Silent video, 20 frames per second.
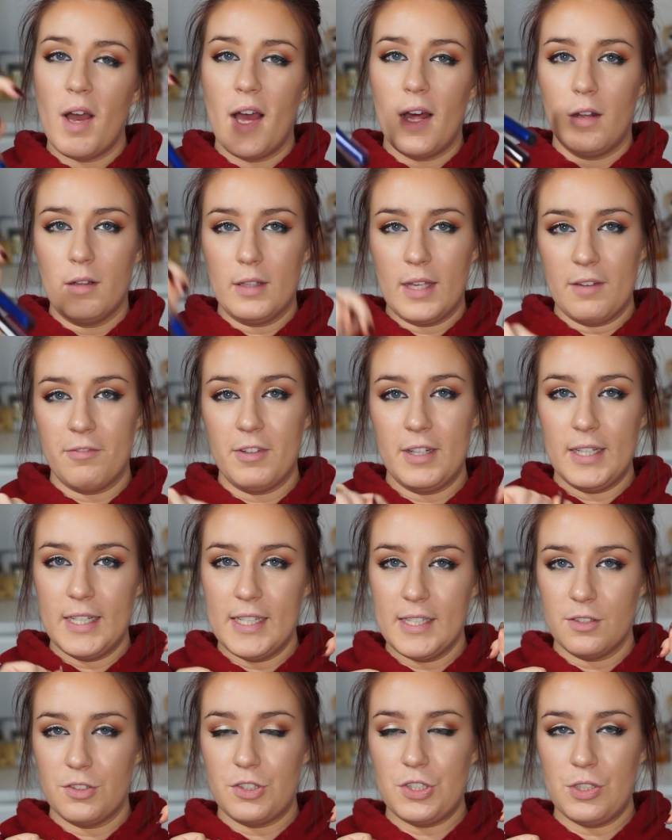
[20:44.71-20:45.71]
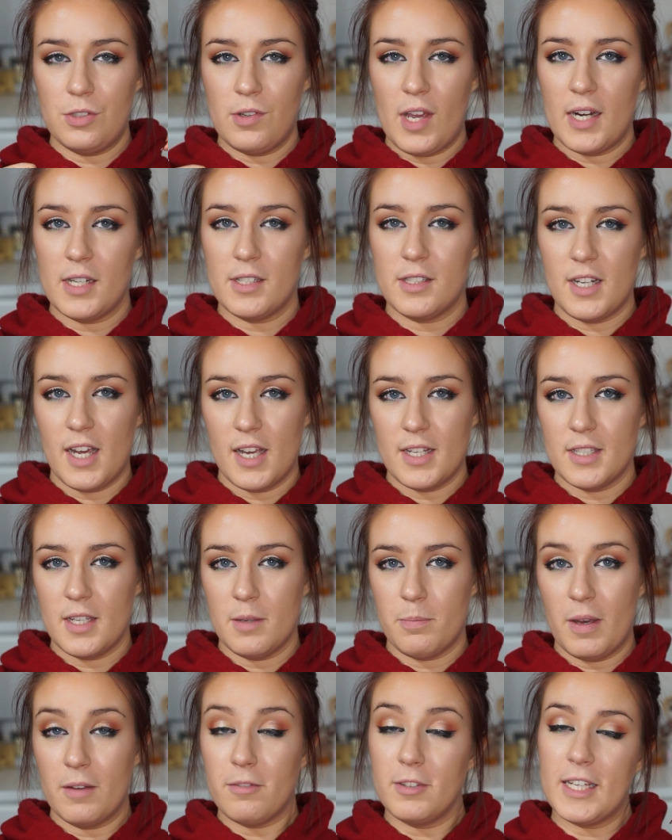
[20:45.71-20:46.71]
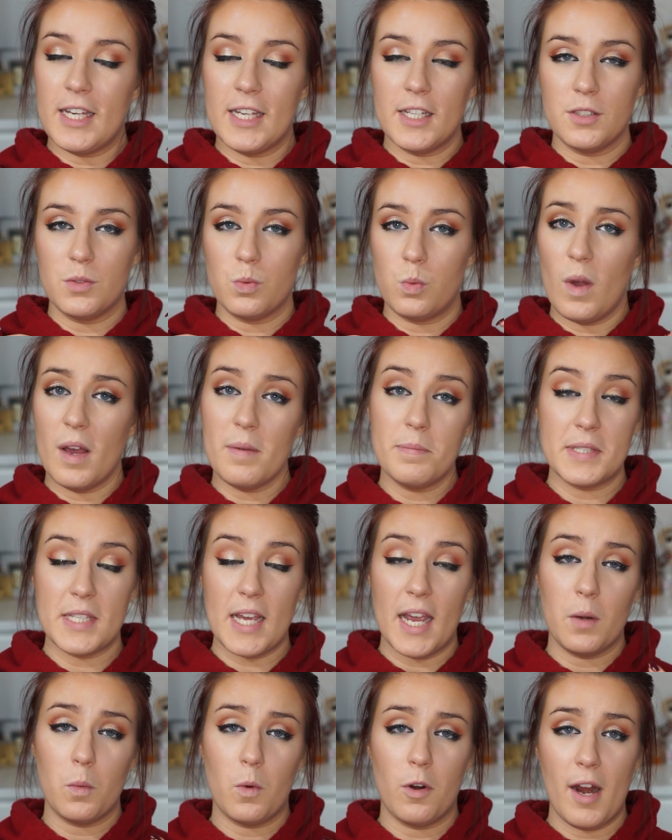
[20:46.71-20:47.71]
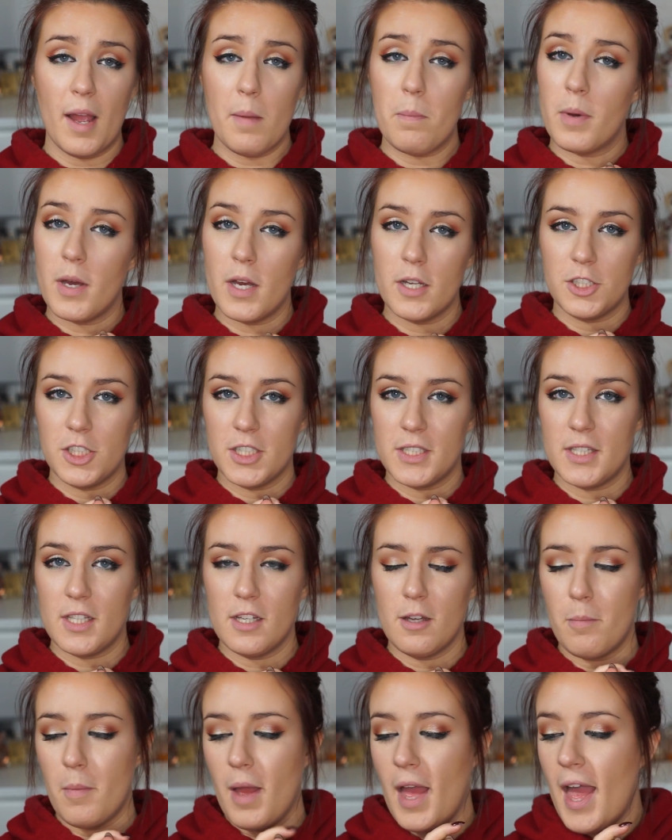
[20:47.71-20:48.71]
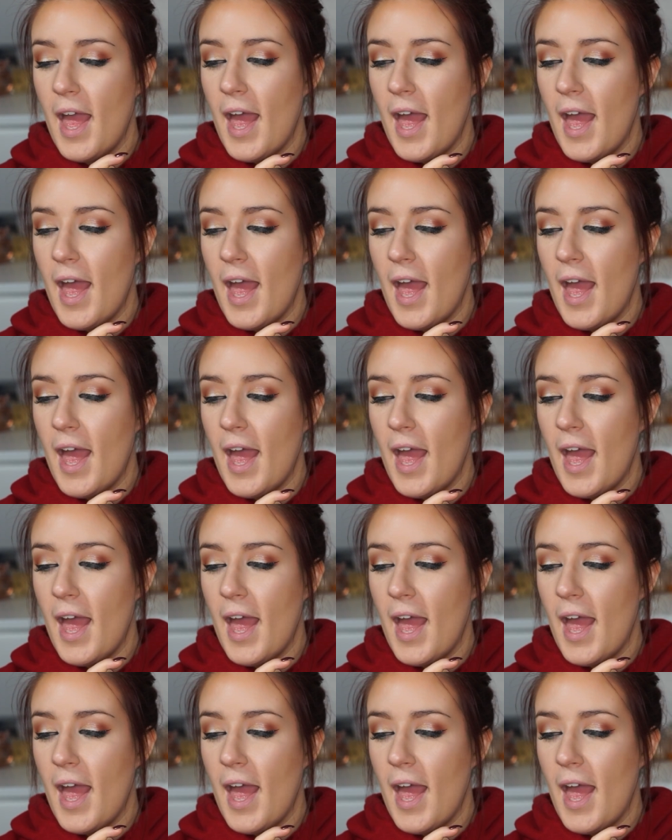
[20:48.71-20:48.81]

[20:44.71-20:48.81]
I'll give a link to Anastasia Beverly Hills website where I purchased them,